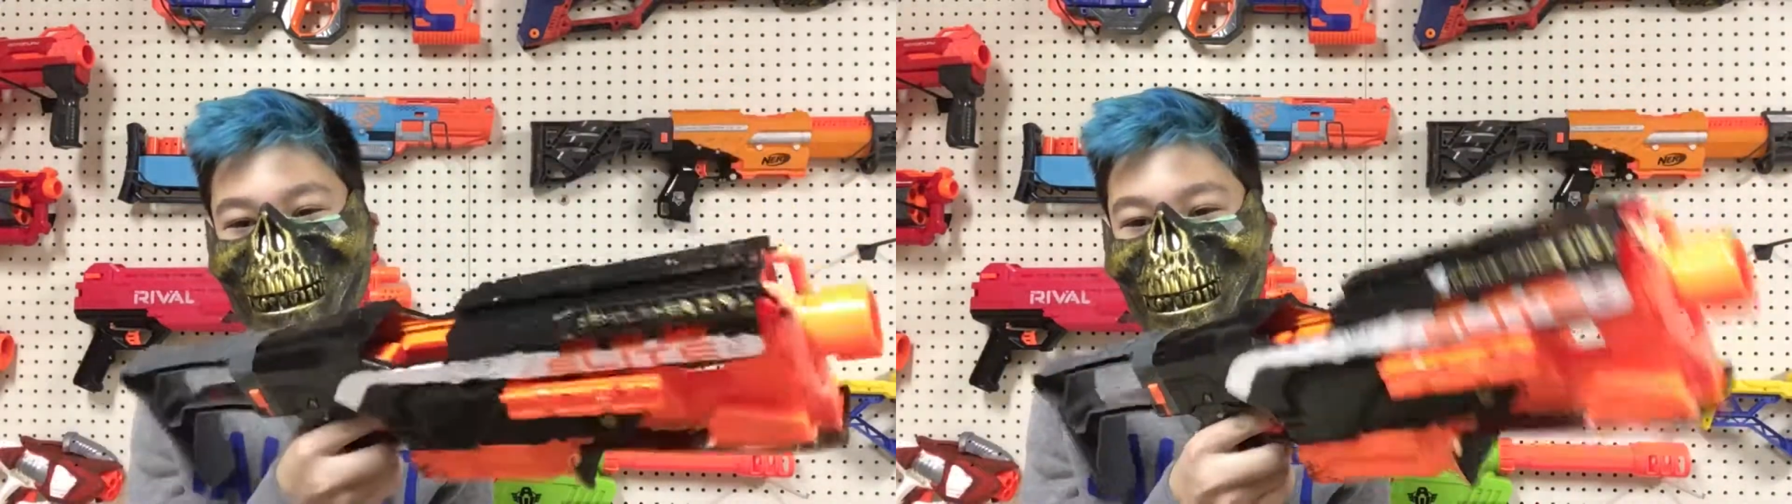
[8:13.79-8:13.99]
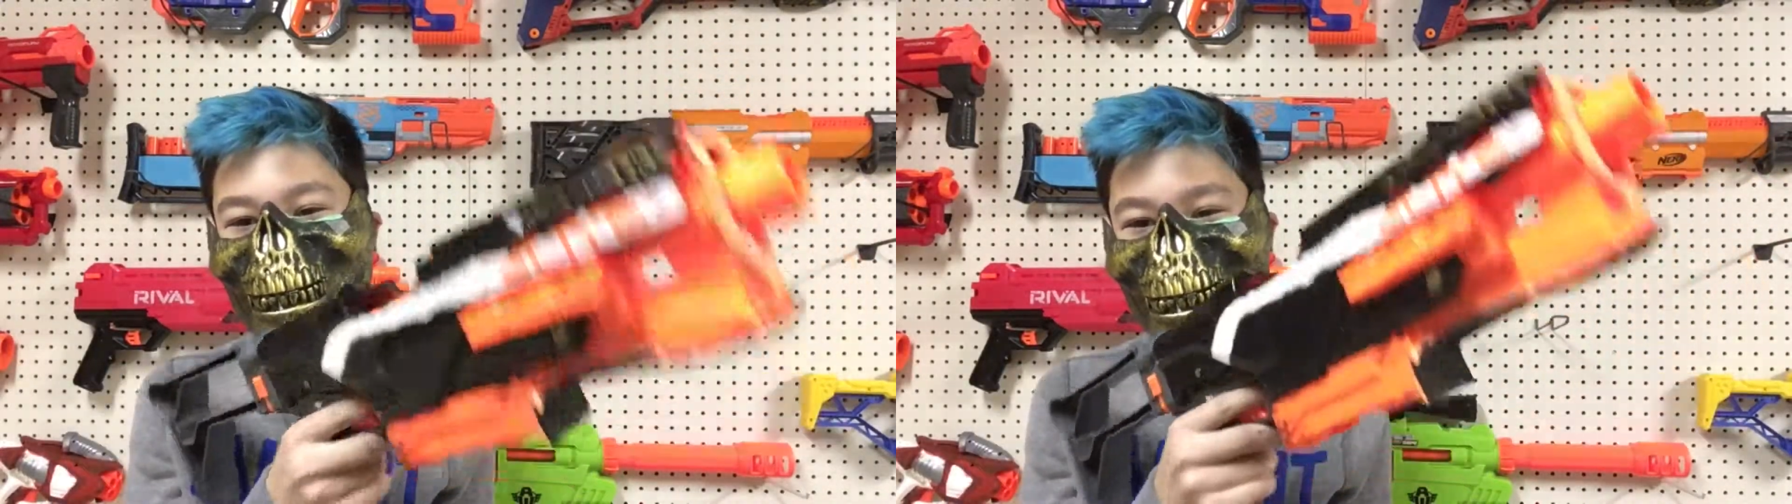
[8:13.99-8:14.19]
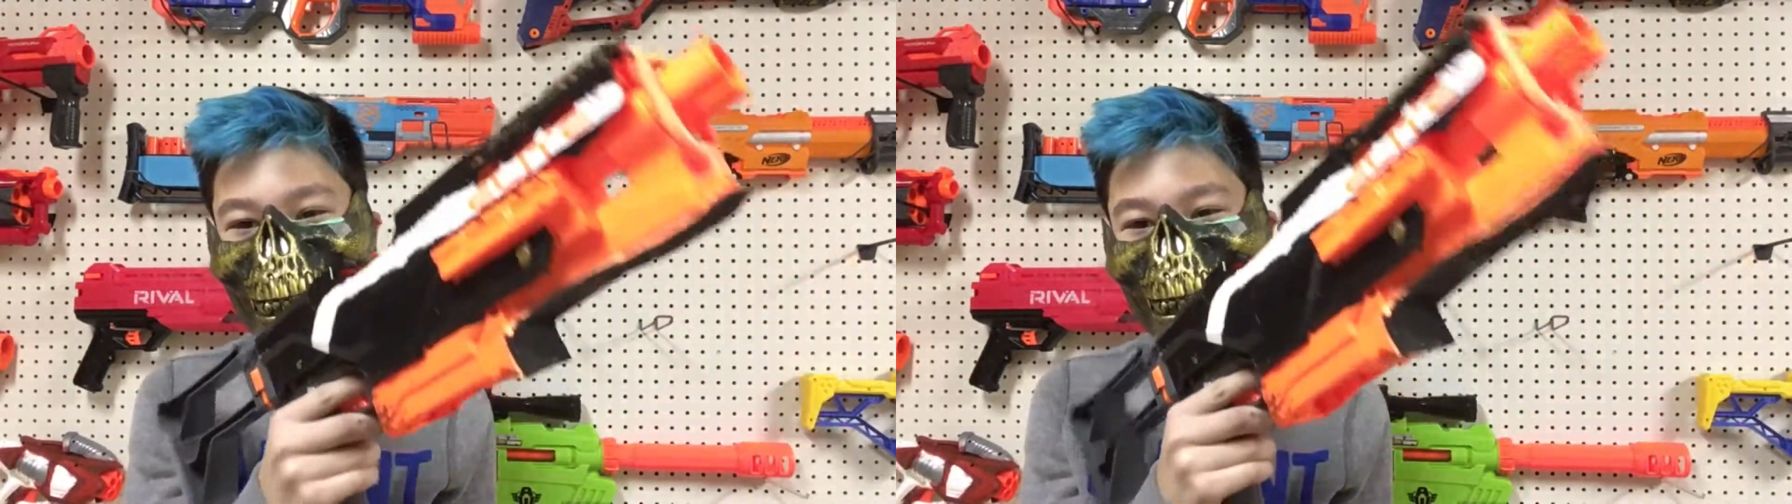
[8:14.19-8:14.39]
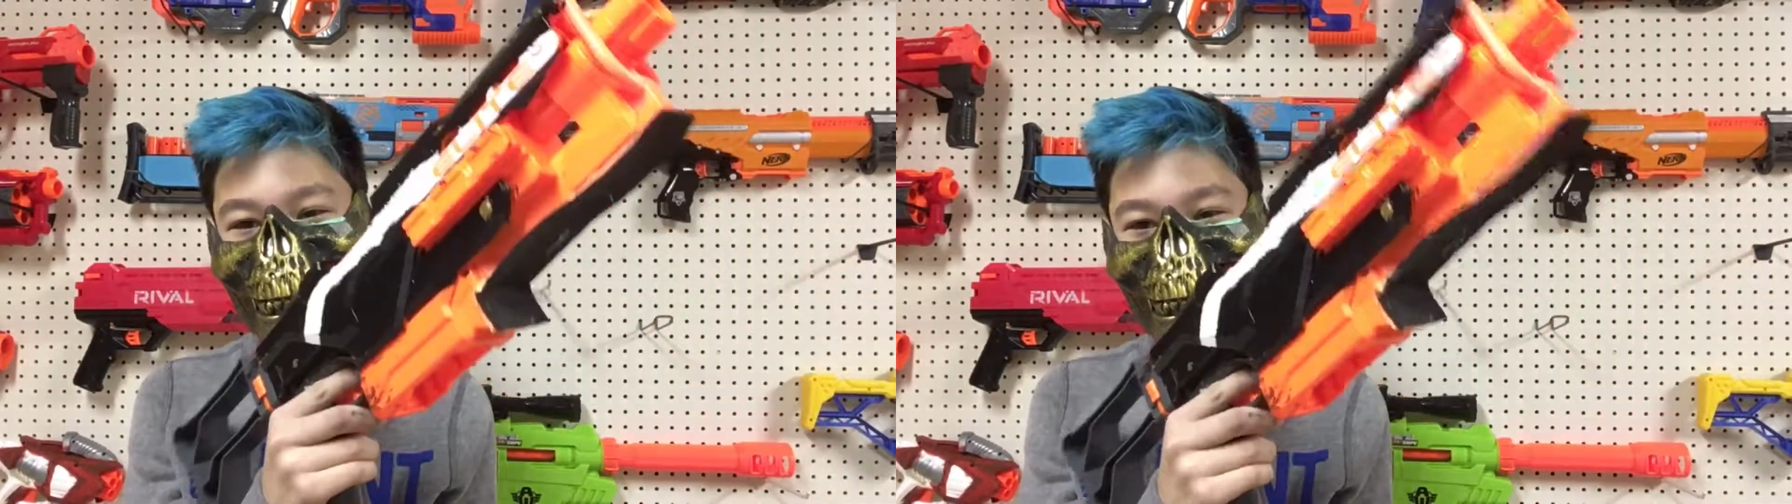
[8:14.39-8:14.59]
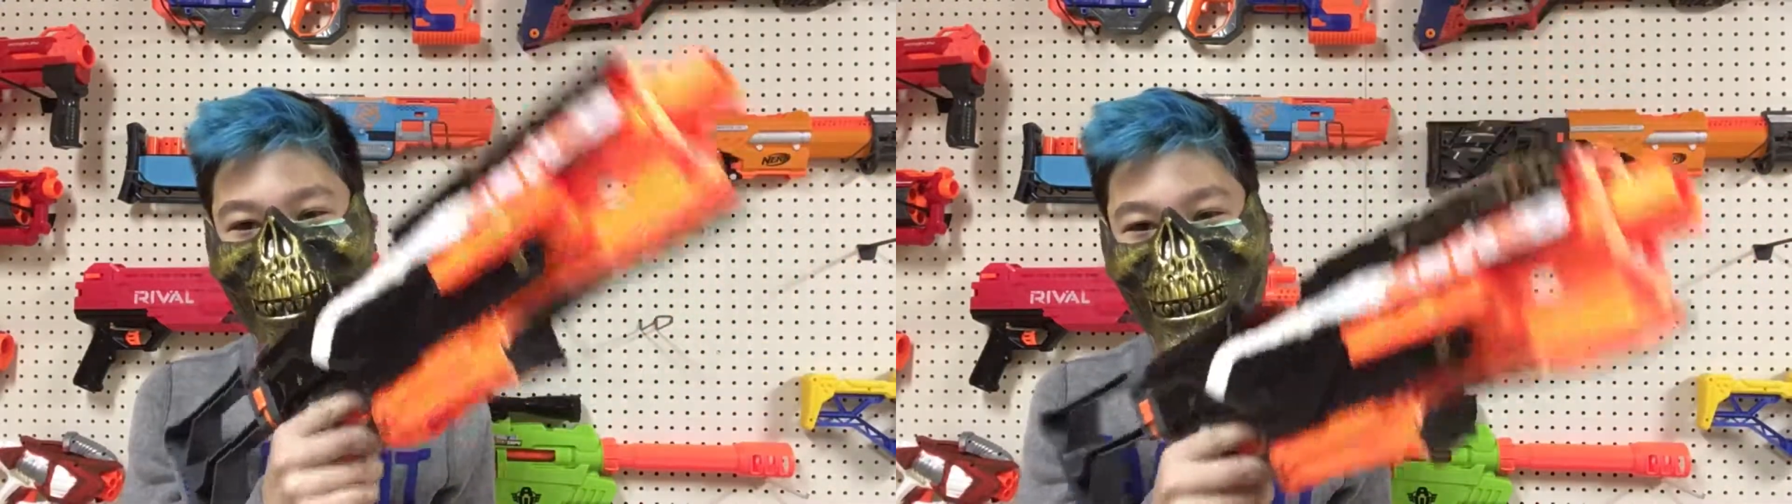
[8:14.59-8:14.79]
paint job
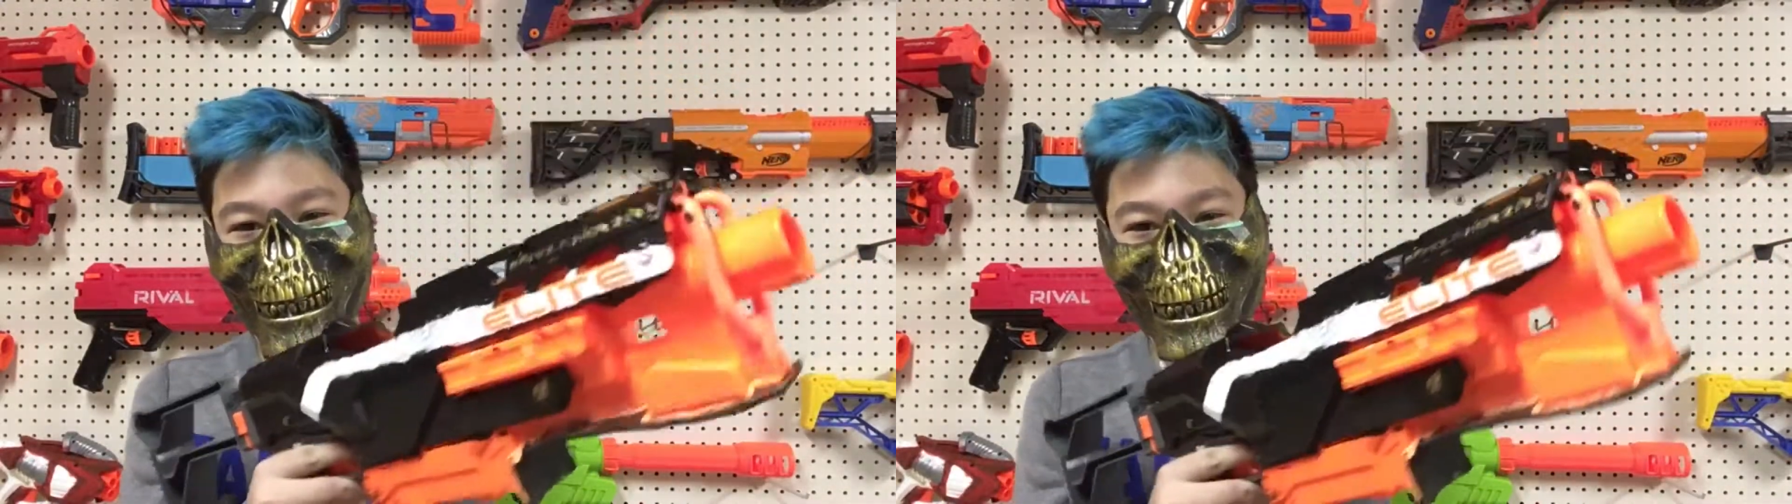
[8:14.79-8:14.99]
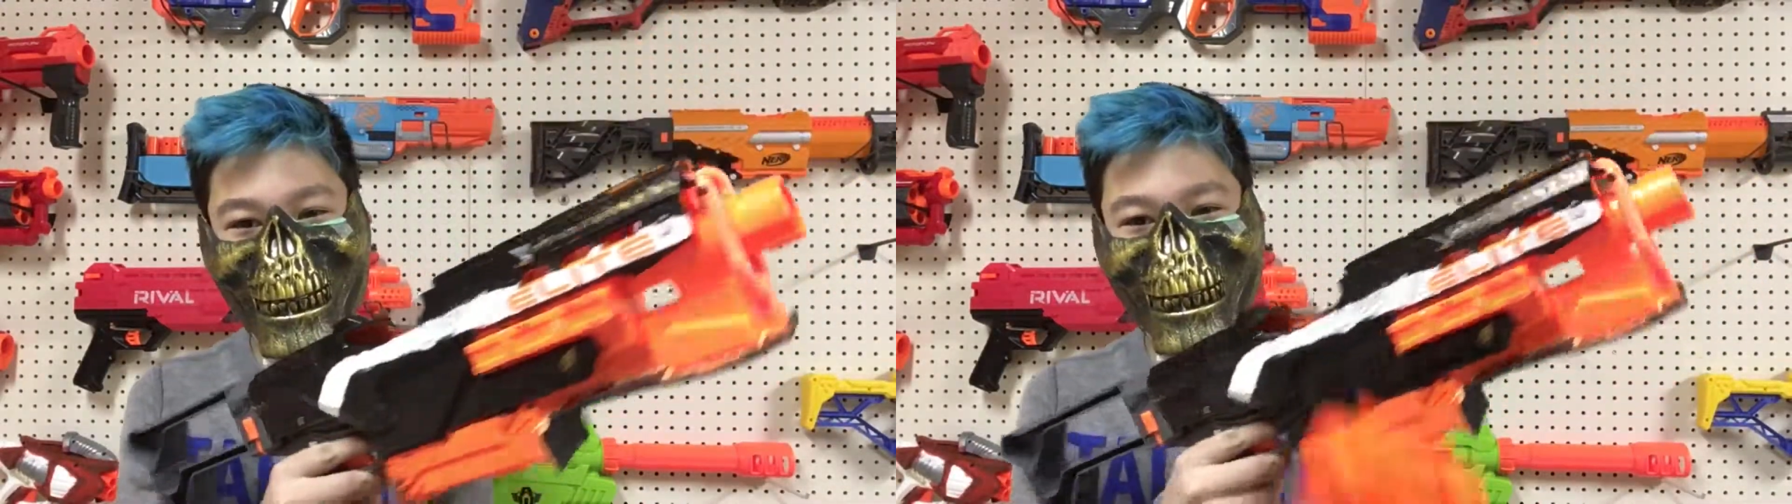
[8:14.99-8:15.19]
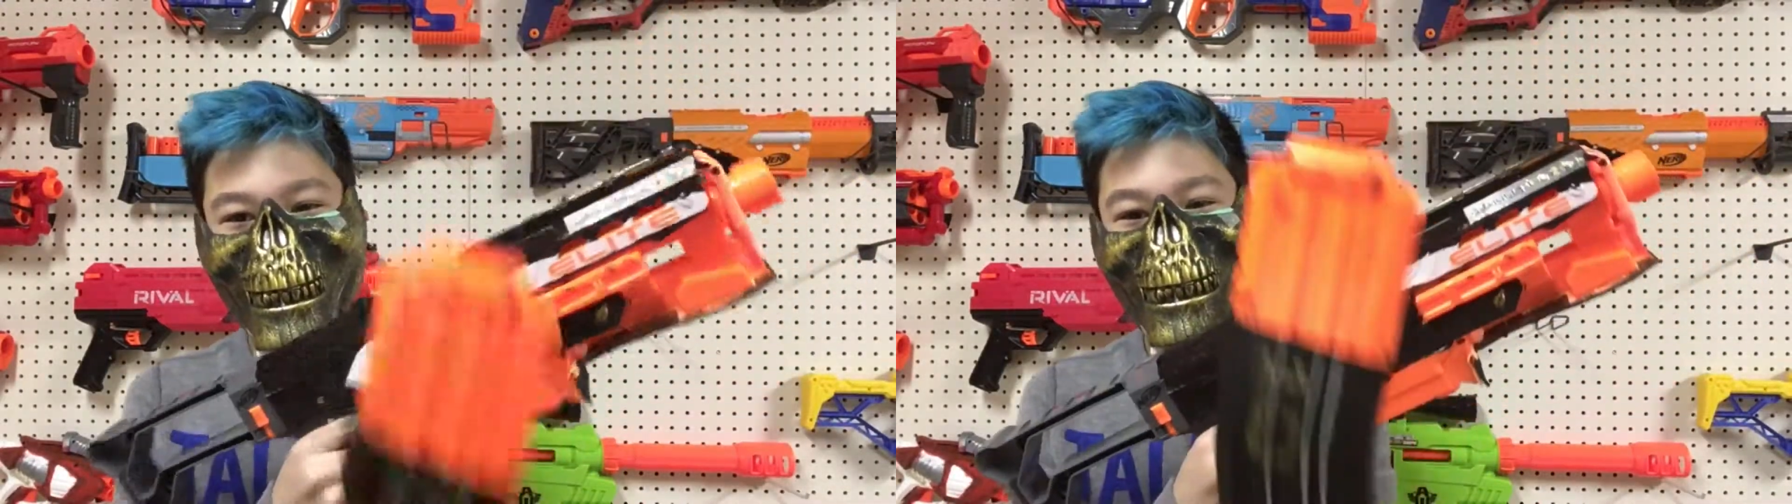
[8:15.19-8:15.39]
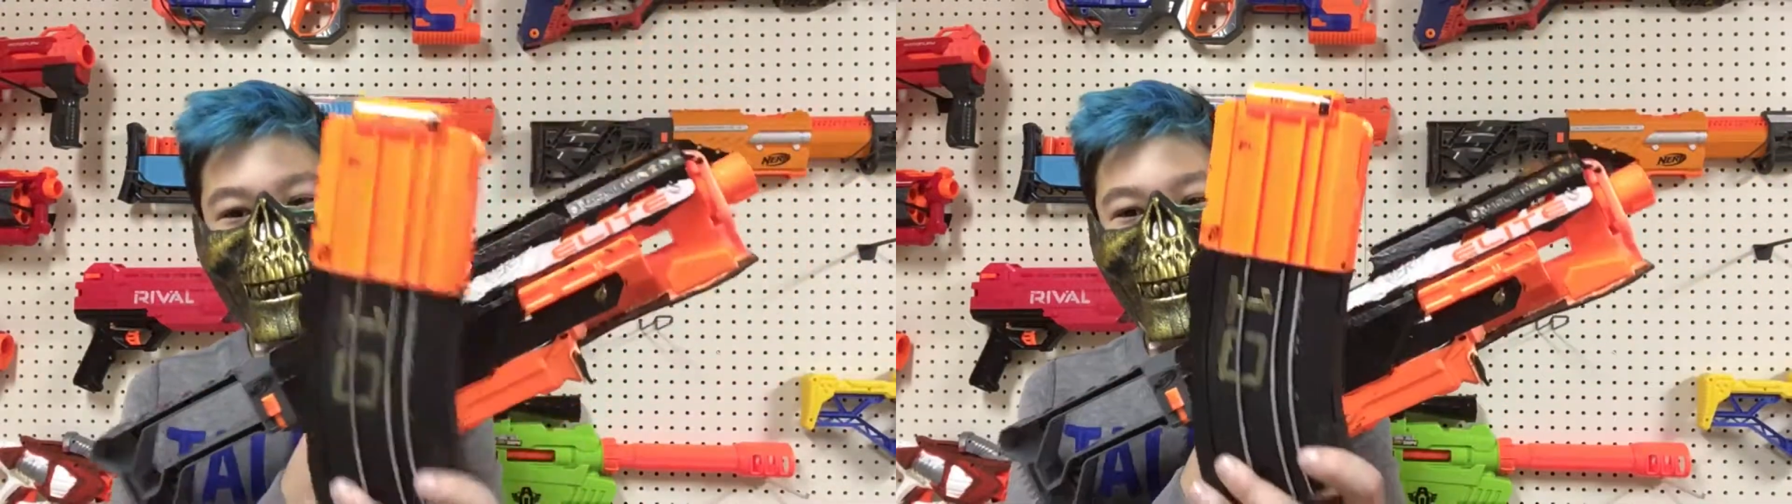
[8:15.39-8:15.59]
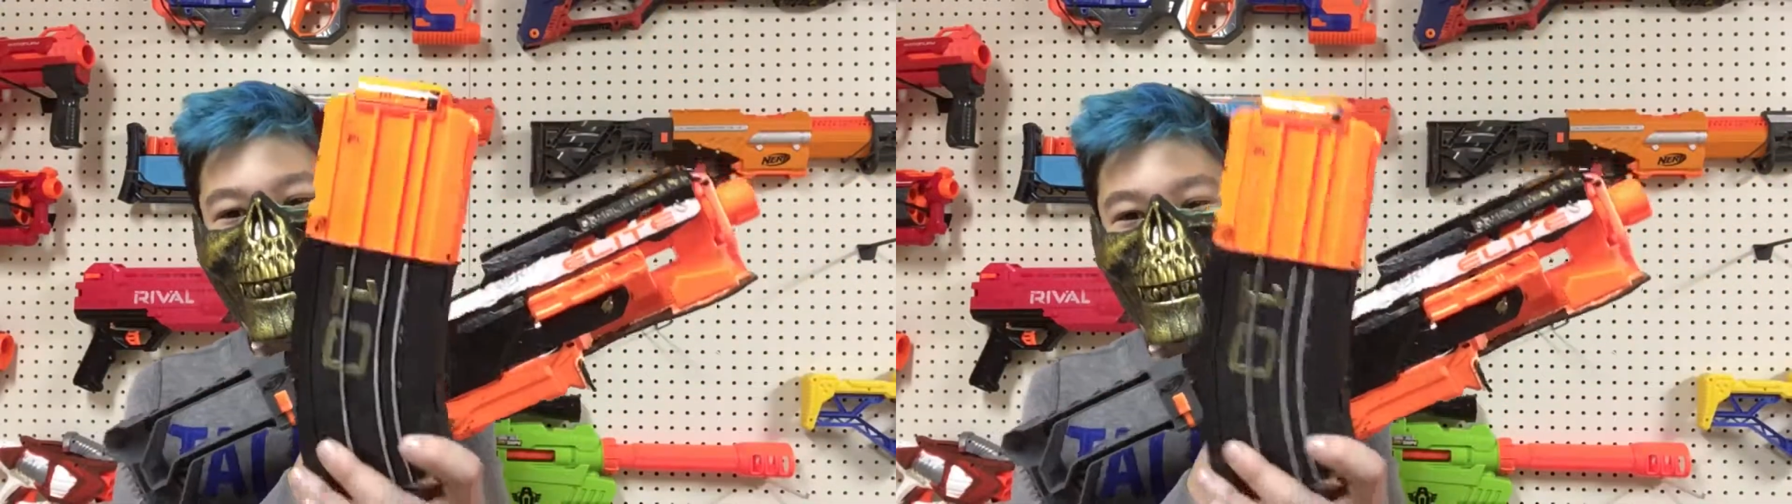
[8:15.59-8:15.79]
looks sick on this,
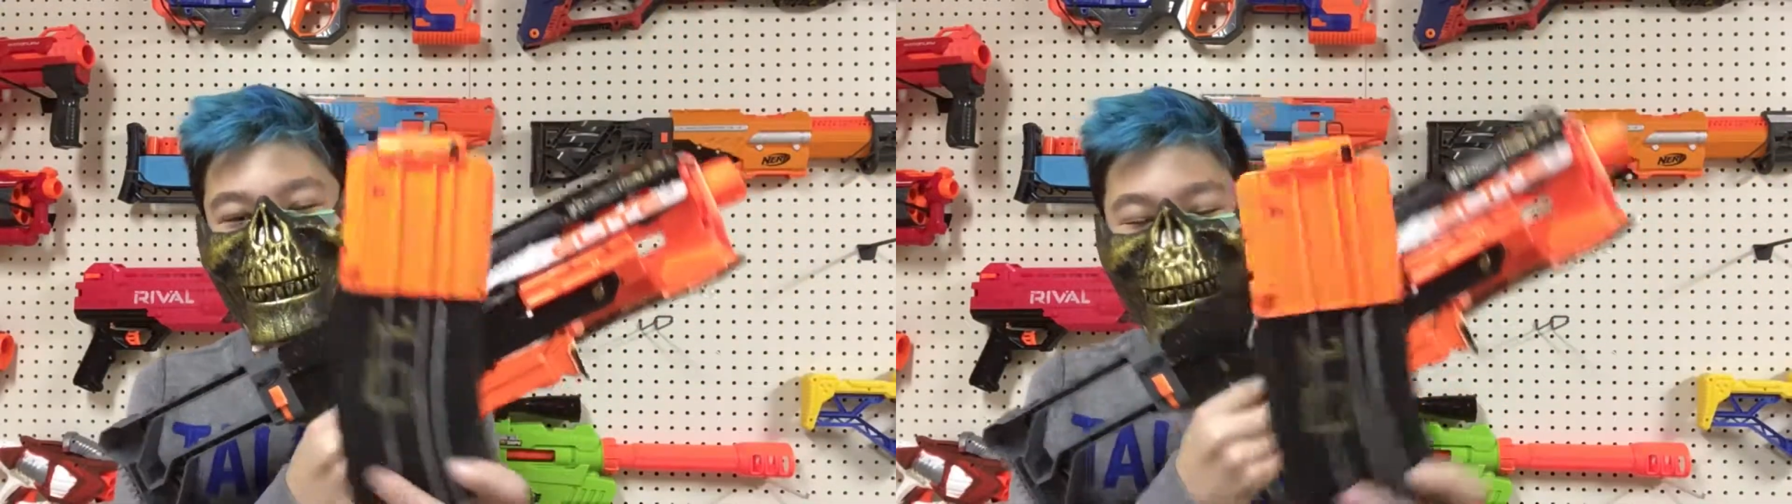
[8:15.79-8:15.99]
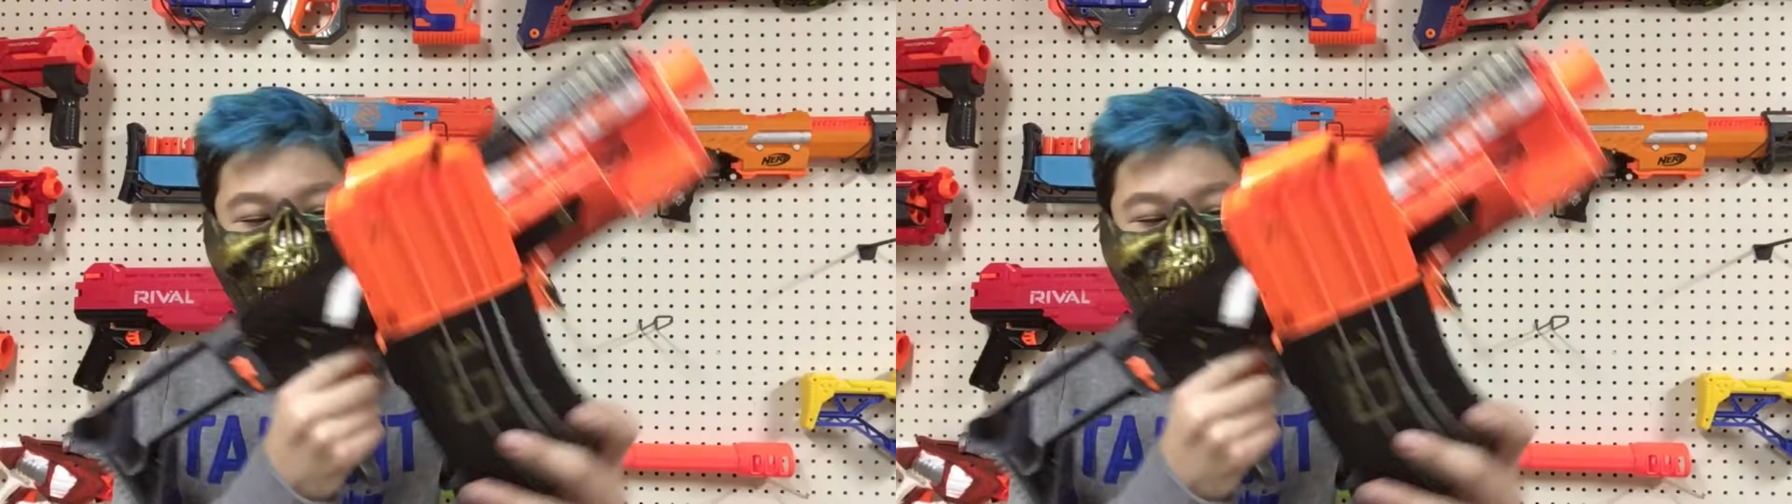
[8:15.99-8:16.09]
especially